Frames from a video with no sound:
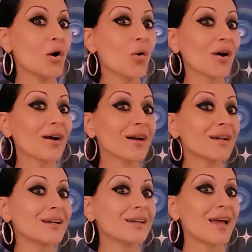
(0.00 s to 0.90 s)
Or
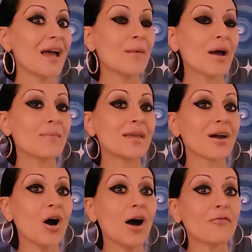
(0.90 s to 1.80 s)
am I
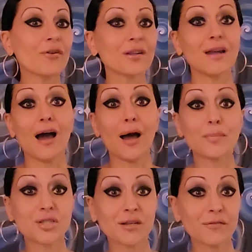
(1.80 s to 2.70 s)
being offered an
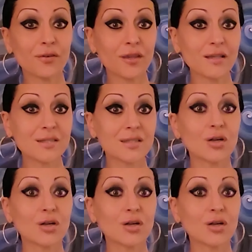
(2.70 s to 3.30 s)
option for this?